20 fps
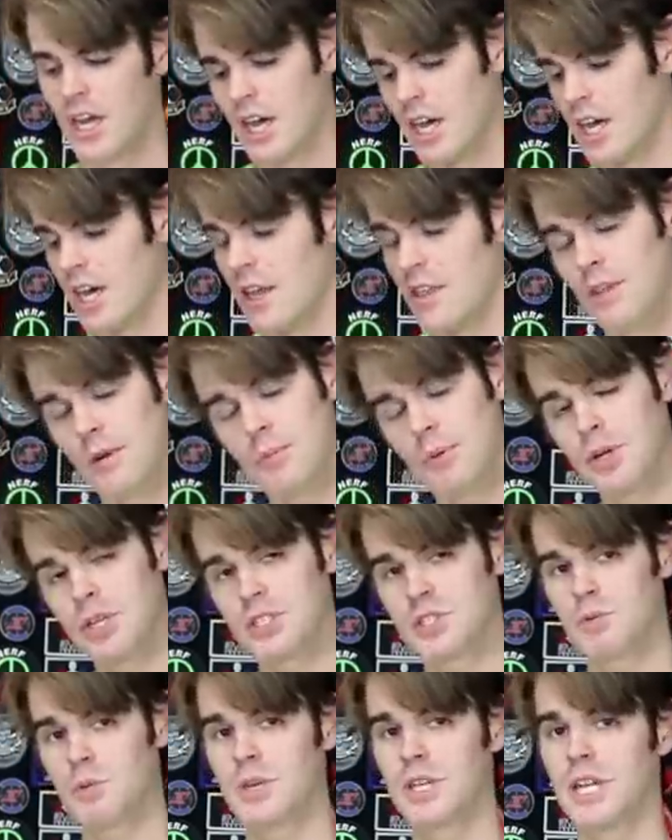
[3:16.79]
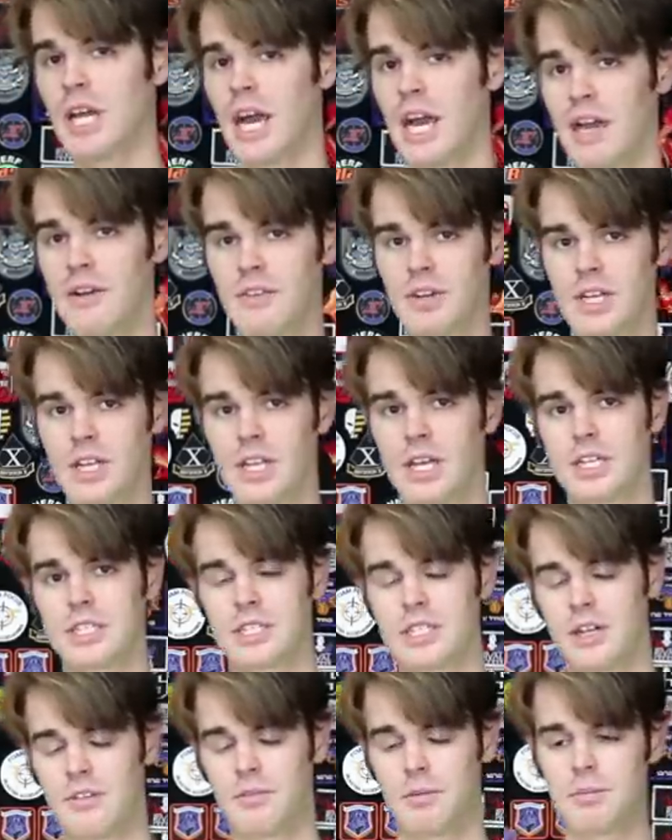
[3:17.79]
uh, they're pretty sweet. I have a
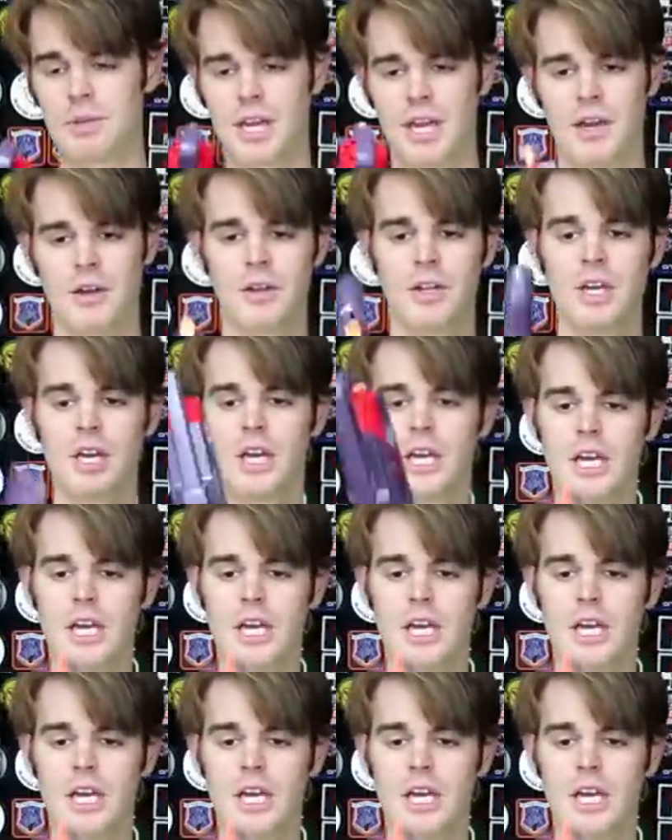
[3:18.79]
collection of them down